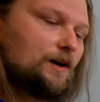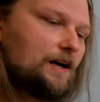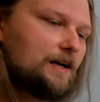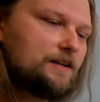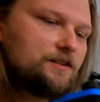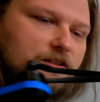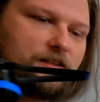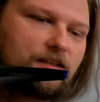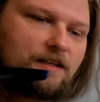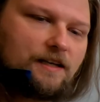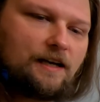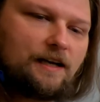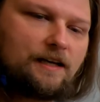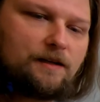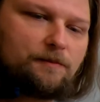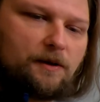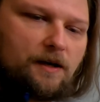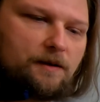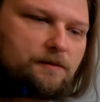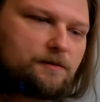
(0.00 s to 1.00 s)
actually, I could
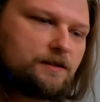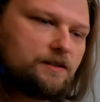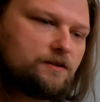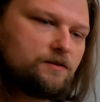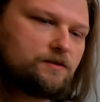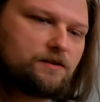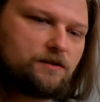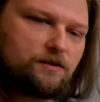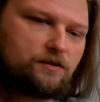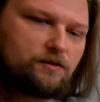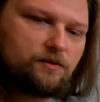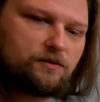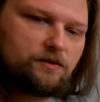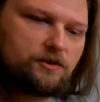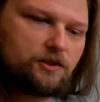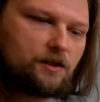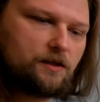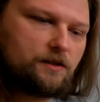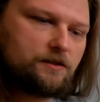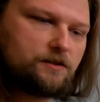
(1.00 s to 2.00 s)
probably use the dual
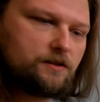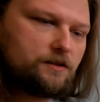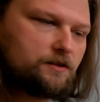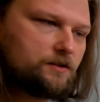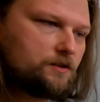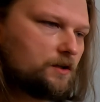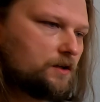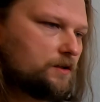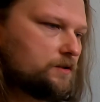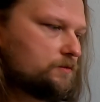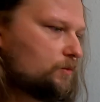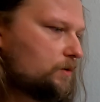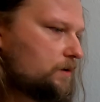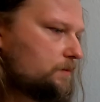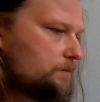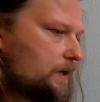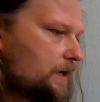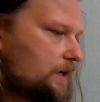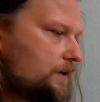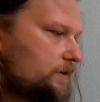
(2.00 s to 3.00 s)
charger to charge one
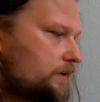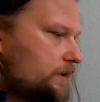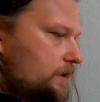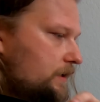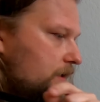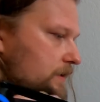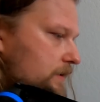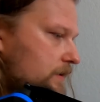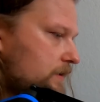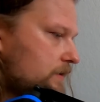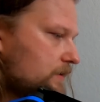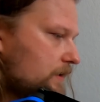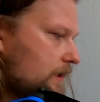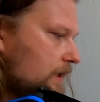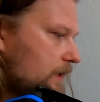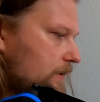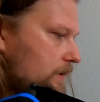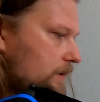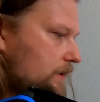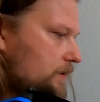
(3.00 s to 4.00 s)
battery and the
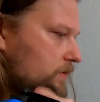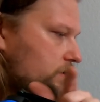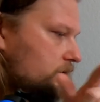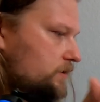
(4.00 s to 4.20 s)
Skydio to